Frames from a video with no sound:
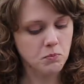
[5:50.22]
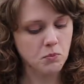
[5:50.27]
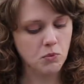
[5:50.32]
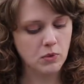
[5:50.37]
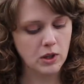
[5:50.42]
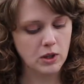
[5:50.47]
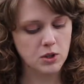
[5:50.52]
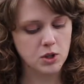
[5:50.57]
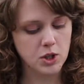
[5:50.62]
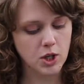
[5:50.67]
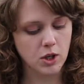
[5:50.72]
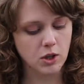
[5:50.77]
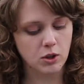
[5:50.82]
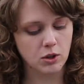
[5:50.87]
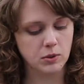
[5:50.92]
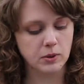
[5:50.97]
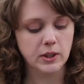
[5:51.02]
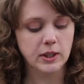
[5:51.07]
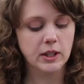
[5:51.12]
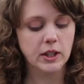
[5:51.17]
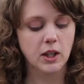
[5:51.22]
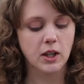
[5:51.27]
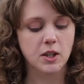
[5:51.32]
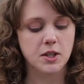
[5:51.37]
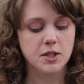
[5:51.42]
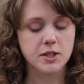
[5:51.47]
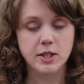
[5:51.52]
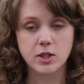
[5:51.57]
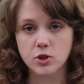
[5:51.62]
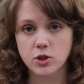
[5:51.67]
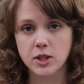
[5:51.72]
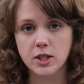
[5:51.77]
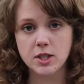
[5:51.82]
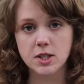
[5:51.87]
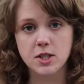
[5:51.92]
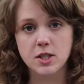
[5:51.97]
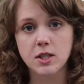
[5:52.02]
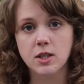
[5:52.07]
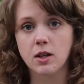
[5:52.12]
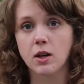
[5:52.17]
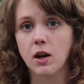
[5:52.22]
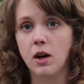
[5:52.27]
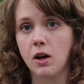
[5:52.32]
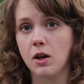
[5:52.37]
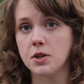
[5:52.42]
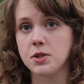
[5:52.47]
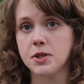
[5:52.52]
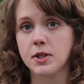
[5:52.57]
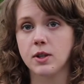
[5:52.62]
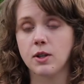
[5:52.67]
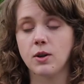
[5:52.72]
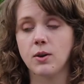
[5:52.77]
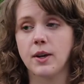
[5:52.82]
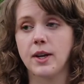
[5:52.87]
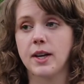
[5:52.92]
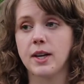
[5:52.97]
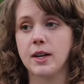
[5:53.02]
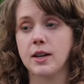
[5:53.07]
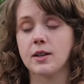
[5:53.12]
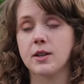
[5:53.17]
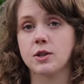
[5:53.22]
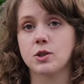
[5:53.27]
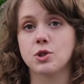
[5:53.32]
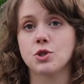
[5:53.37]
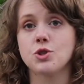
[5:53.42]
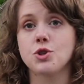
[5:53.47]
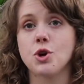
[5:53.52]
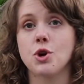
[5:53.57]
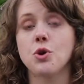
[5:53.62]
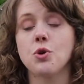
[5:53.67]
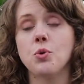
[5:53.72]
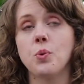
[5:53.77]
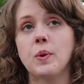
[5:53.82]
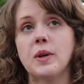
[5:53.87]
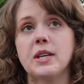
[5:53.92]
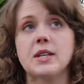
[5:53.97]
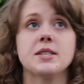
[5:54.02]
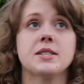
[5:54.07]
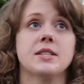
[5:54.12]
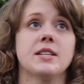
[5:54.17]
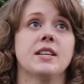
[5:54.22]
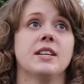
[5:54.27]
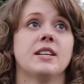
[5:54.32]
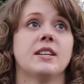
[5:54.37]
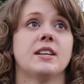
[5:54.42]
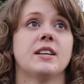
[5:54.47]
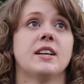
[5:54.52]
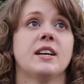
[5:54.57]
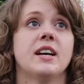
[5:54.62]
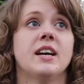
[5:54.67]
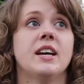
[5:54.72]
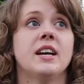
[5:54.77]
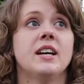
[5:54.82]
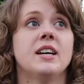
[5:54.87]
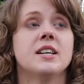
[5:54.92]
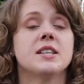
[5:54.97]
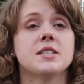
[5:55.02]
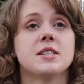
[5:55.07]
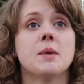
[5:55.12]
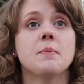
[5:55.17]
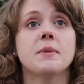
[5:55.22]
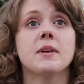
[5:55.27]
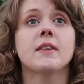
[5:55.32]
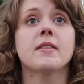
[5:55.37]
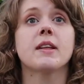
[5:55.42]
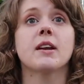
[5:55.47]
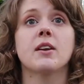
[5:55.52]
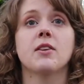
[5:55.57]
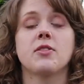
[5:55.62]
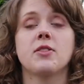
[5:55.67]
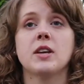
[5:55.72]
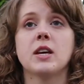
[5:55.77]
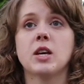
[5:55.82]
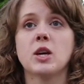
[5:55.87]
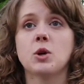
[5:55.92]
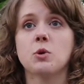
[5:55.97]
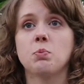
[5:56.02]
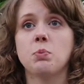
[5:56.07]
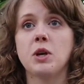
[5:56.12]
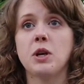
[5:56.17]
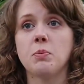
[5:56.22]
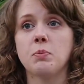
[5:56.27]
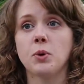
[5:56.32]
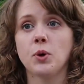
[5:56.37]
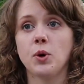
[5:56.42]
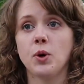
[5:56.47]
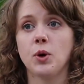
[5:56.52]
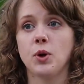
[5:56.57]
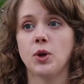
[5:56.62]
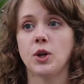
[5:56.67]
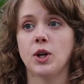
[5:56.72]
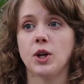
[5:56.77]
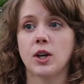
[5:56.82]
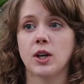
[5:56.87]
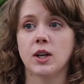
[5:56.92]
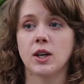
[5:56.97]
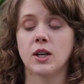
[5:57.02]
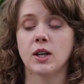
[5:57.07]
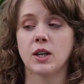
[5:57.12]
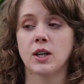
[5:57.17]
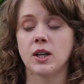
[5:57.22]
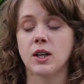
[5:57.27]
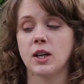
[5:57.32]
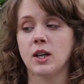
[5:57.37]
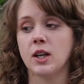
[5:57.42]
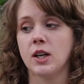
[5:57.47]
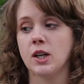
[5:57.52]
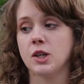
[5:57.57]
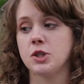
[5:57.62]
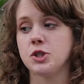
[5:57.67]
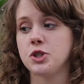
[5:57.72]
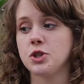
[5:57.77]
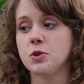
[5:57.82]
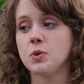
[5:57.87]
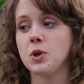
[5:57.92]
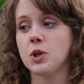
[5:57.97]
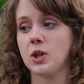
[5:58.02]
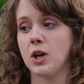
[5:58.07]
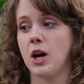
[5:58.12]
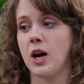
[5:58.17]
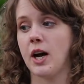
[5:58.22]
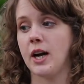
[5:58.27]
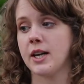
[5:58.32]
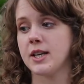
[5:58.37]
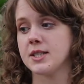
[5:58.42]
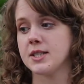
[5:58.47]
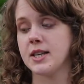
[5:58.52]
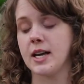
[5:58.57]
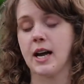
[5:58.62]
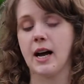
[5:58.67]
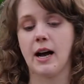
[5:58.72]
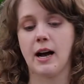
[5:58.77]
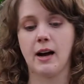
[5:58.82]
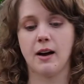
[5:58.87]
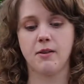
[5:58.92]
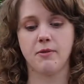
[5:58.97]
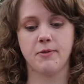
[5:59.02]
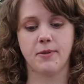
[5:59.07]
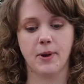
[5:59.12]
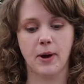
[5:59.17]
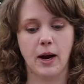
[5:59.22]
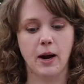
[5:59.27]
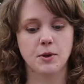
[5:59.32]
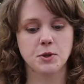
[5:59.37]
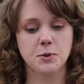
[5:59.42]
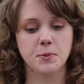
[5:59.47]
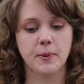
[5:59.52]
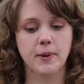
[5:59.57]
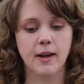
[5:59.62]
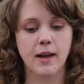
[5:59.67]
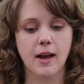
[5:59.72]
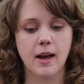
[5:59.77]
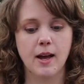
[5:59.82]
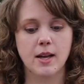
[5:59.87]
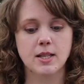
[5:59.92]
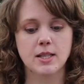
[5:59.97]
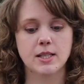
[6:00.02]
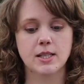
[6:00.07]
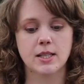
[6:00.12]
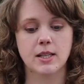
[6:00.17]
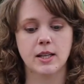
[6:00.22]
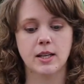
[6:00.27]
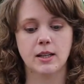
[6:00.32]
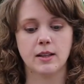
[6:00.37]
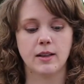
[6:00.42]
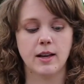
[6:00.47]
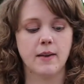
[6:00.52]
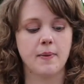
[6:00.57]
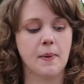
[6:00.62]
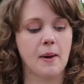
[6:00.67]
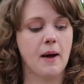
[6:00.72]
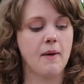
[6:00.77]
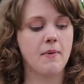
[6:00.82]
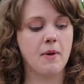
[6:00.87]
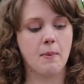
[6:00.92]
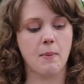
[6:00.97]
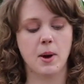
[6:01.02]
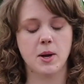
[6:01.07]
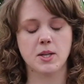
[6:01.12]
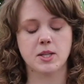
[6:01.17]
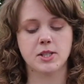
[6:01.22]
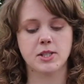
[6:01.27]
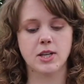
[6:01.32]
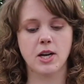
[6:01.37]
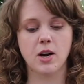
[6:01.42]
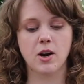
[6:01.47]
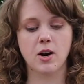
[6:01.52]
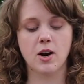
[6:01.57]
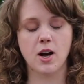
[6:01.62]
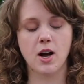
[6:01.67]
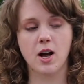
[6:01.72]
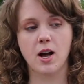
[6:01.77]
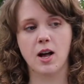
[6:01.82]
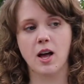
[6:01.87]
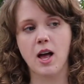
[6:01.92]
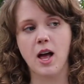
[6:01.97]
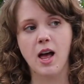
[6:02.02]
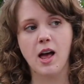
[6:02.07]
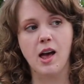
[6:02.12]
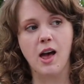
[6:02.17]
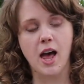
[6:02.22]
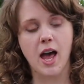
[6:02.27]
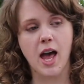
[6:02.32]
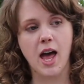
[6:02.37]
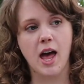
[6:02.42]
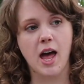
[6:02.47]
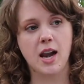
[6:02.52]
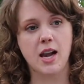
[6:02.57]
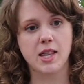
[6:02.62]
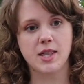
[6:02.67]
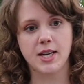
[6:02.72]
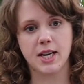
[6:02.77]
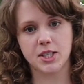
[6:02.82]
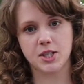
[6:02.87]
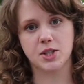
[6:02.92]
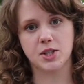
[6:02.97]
So citrus also, and there's no reason, something that I think people do a lot is they have their houseplant, like they have their monstera, and that's the